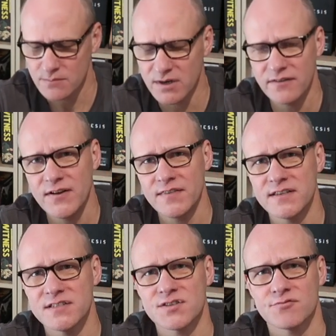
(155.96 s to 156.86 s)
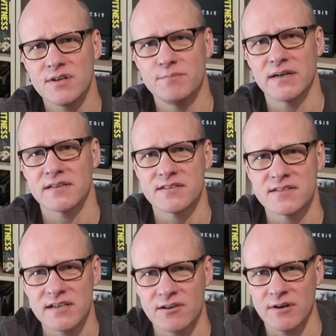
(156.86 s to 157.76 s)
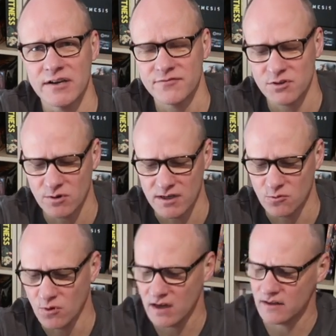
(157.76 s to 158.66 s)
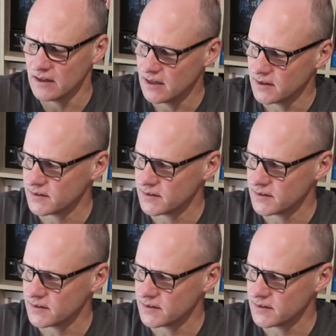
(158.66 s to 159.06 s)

But I've had these three bunkers sitting around for quite a while.